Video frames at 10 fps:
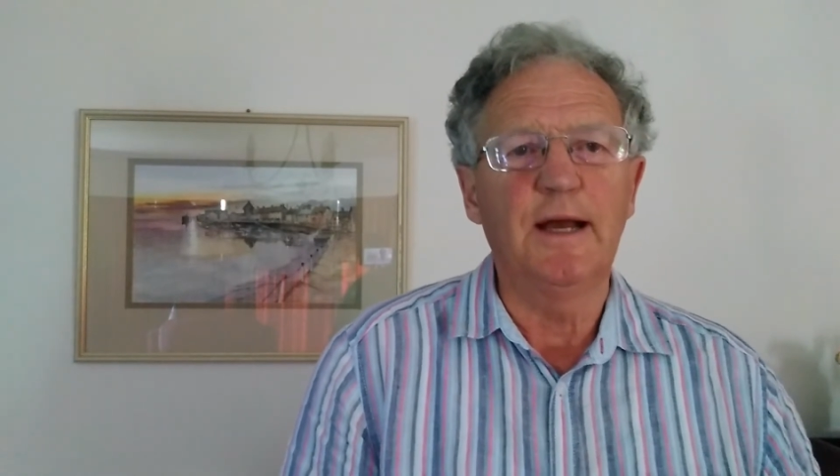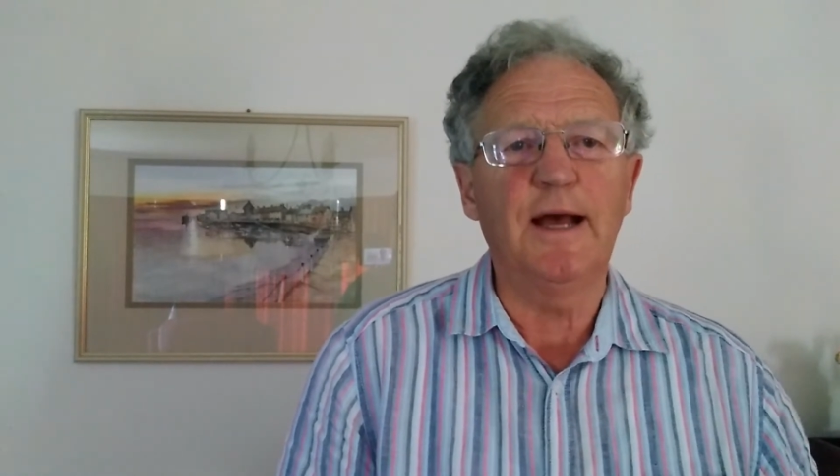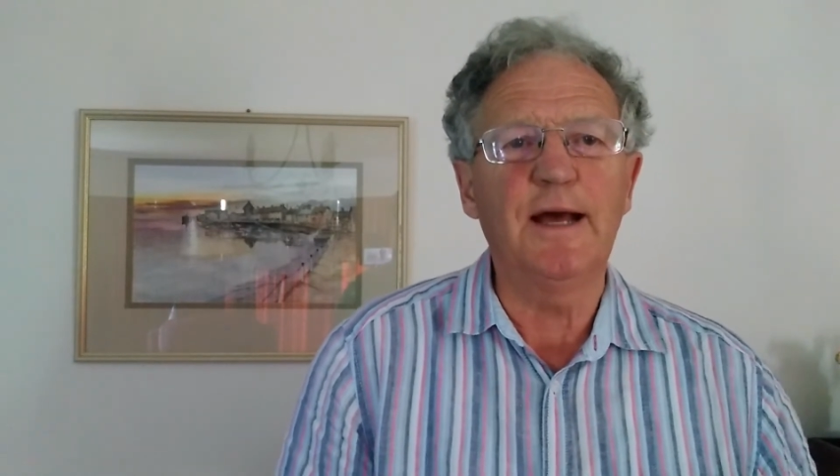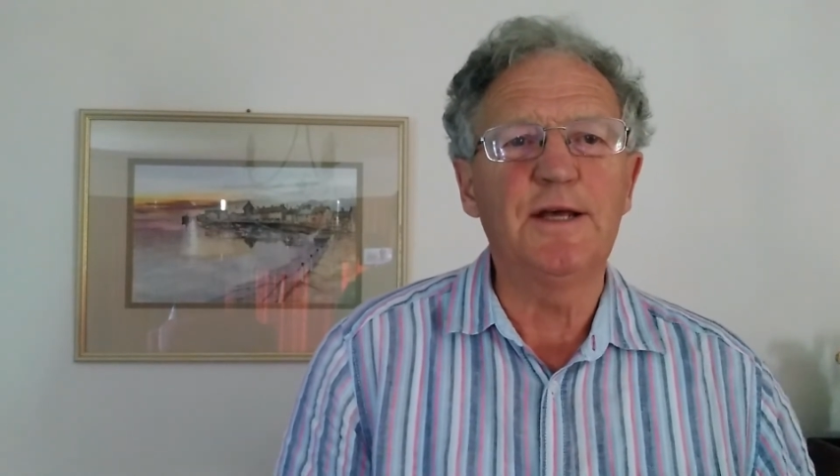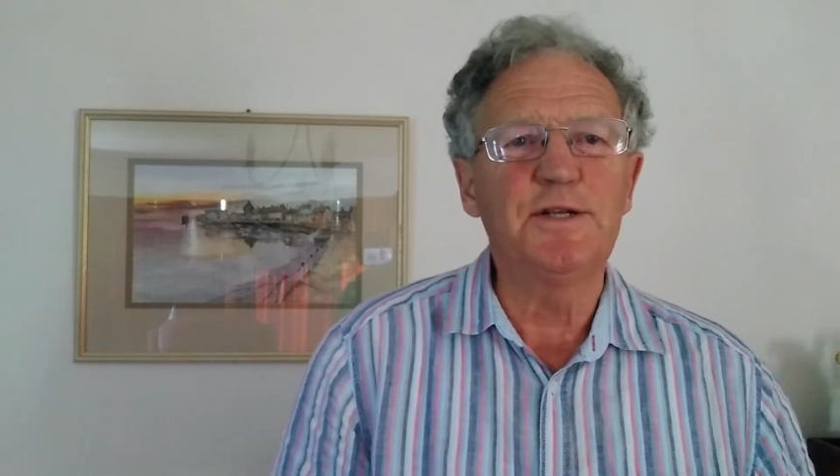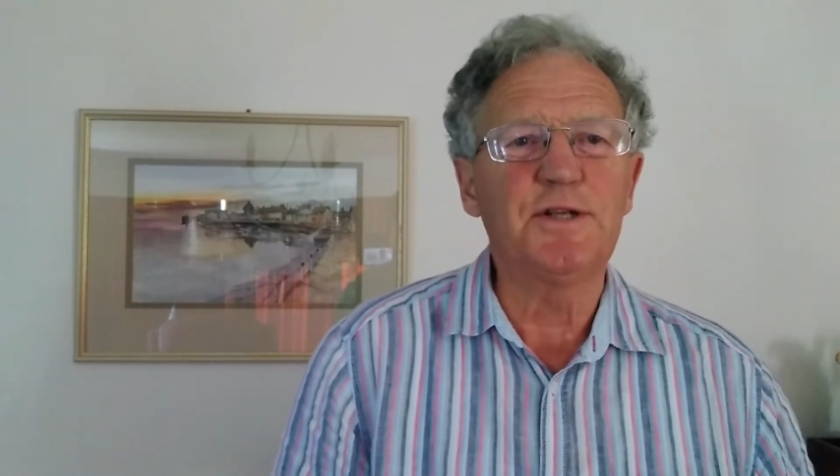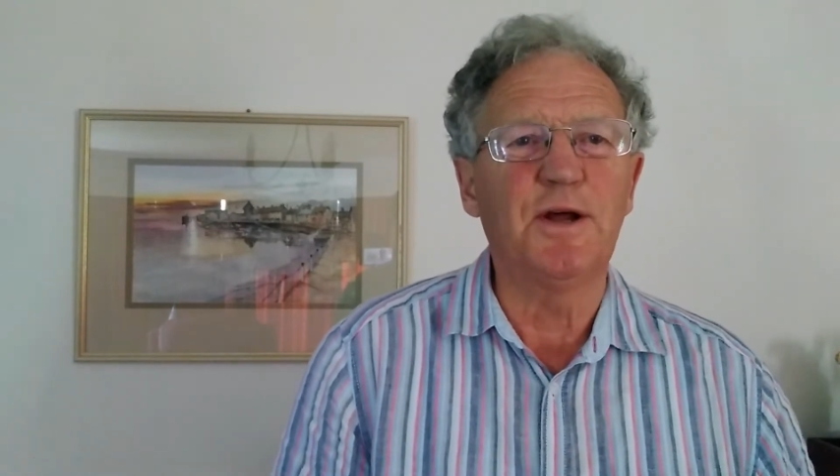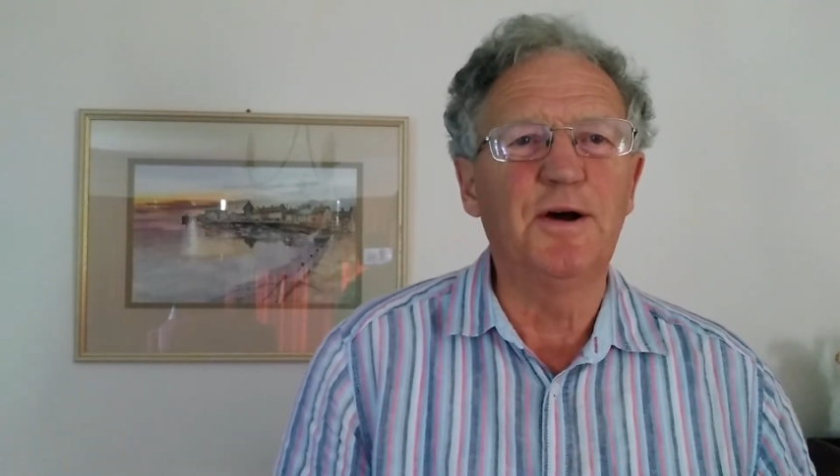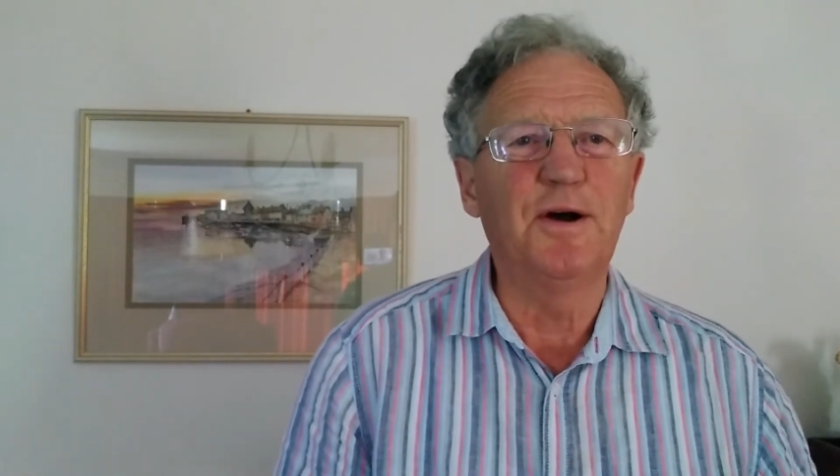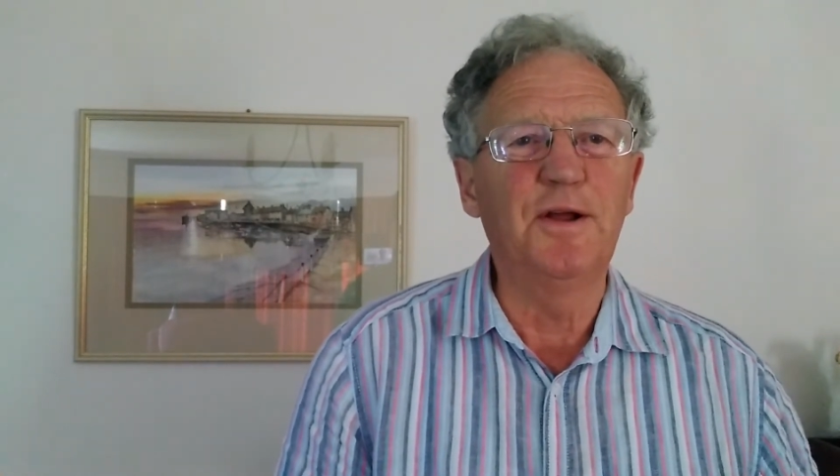has
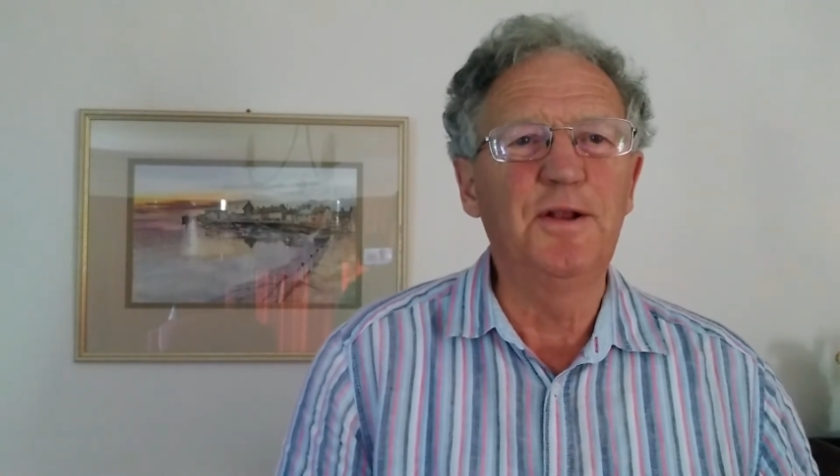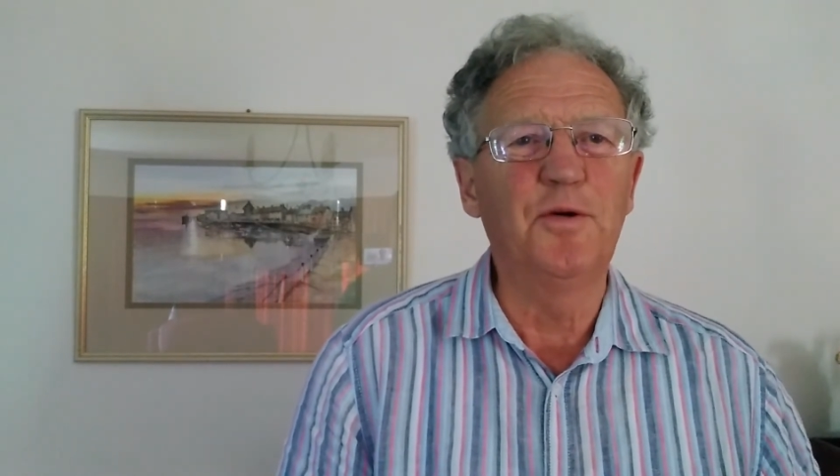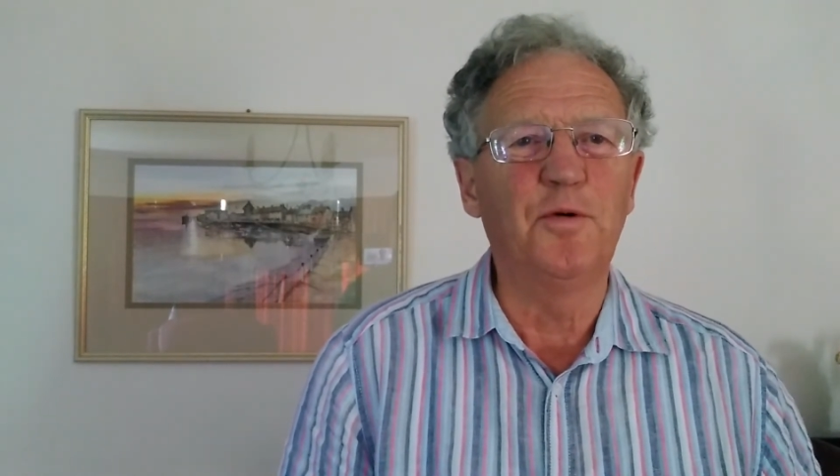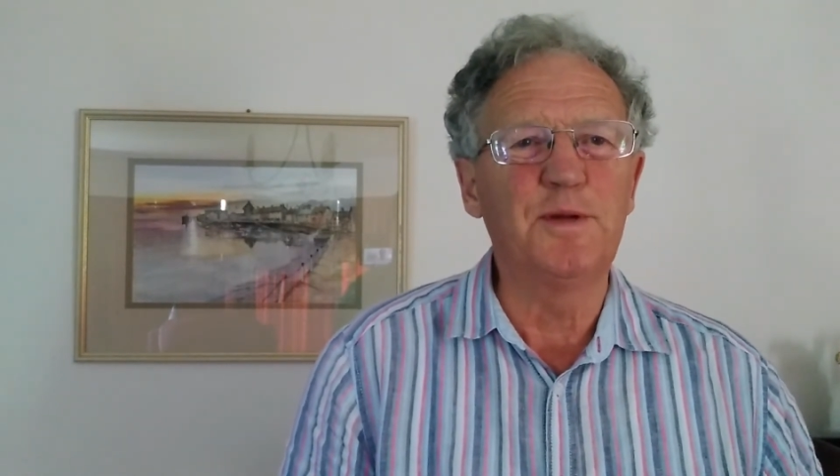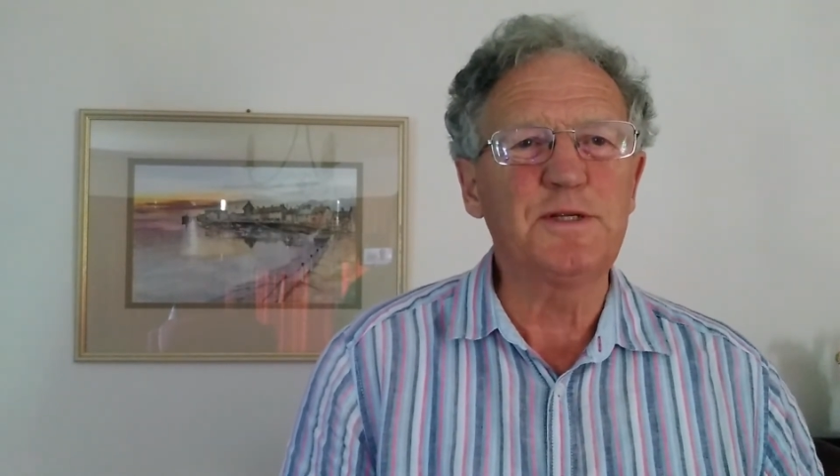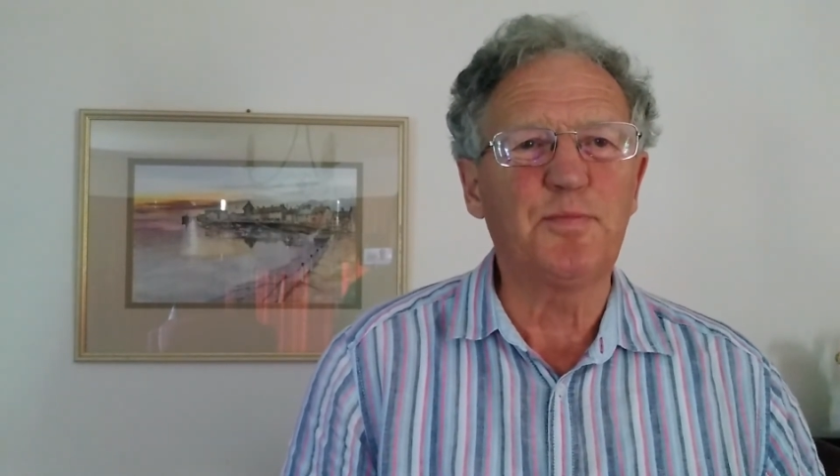enormous